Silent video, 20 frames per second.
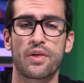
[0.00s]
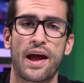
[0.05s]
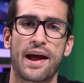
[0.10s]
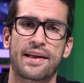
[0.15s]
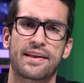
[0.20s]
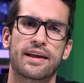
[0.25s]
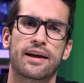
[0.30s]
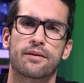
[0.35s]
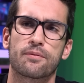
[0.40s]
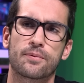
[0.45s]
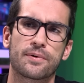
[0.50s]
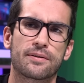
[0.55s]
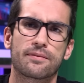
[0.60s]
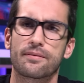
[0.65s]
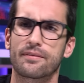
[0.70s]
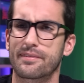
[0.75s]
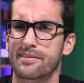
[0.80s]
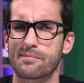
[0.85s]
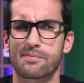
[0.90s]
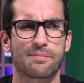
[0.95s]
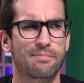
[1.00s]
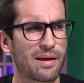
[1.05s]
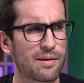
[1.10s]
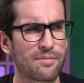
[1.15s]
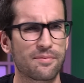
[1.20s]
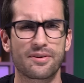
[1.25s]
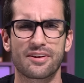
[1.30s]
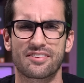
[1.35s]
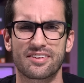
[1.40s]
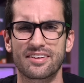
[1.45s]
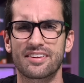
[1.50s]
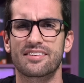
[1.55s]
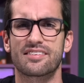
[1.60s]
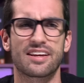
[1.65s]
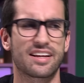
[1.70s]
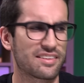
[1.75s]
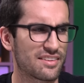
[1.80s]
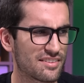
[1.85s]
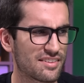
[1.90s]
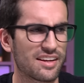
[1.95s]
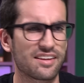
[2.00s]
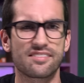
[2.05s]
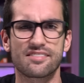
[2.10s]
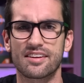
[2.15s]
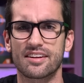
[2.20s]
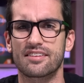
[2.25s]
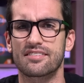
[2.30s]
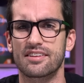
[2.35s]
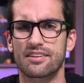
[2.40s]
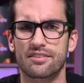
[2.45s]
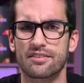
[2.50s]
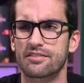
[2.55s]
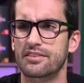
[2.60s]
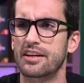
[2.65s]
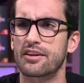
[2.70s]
that yet? Well, okay, maybe because they didn't take the 10 seconds out of their